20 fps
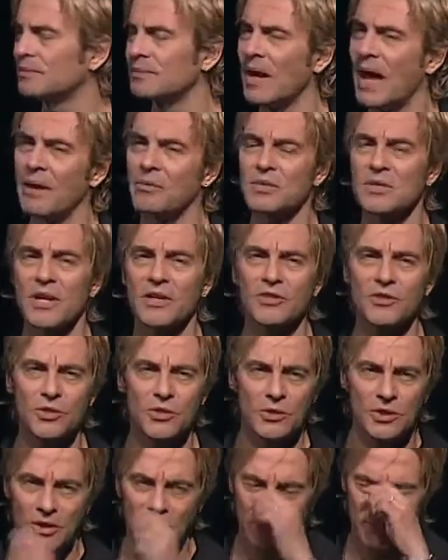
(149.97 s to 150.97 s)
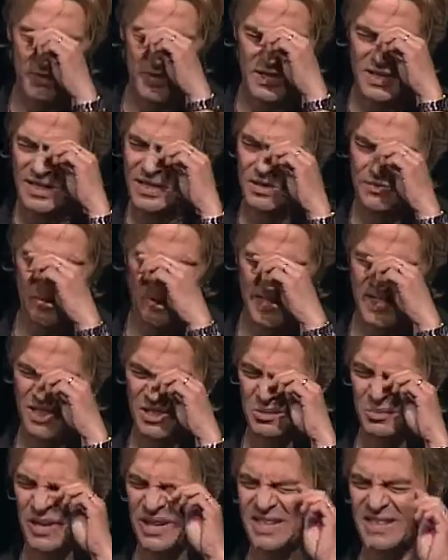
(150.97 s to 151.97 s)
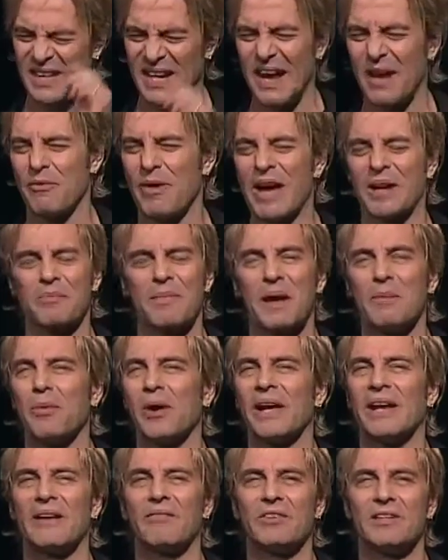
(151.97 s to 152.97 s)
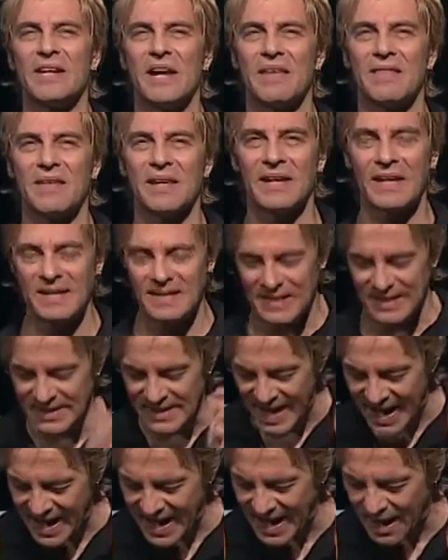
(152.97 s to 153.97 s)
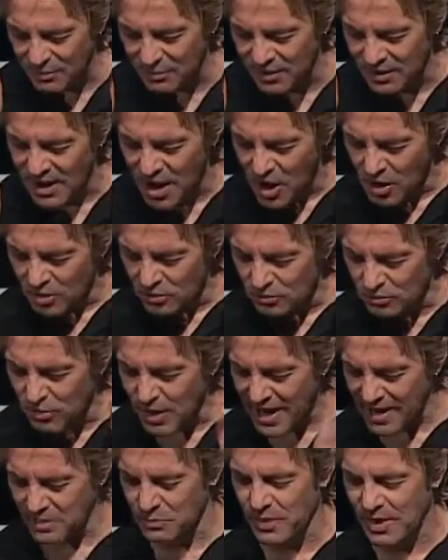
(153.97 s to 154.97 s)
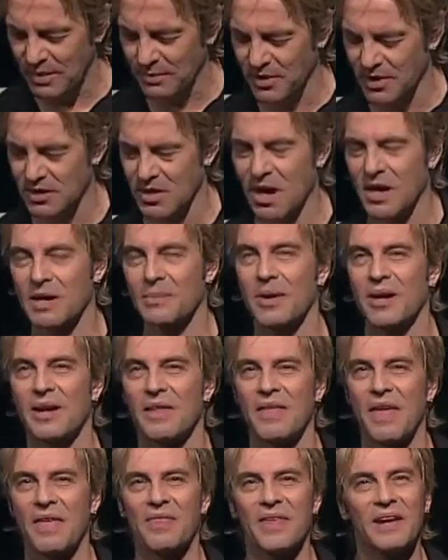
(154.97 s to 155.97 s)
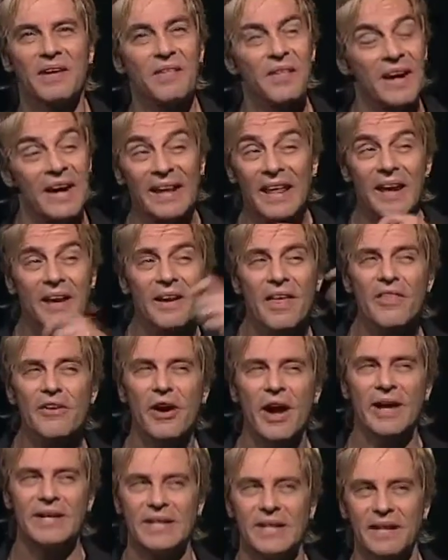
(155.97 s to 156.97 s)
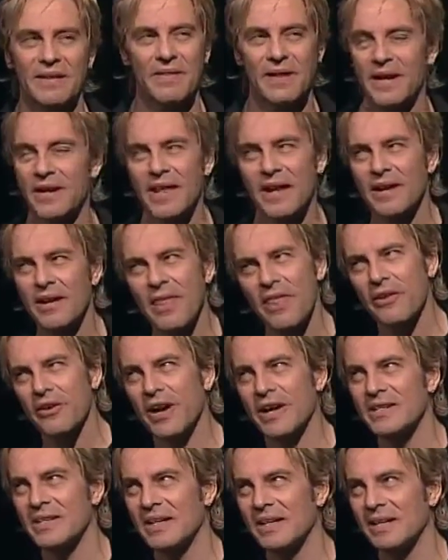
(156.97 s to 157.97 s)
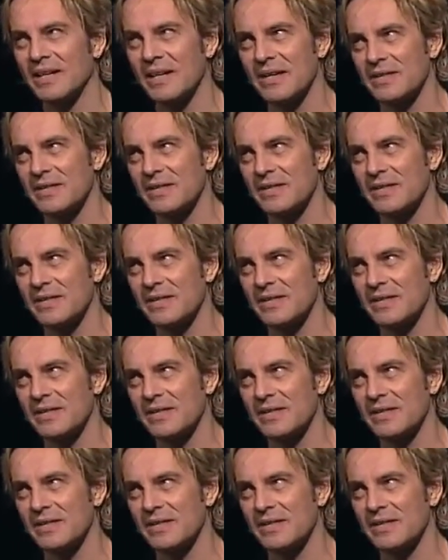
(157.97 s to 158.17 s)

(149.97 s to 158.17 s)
I was on tour overseas for 6 weeks, and I racked my brain every day thinking, today I will write what I'm going to talk about at that thing, and then I get another idea, and then I get another idea.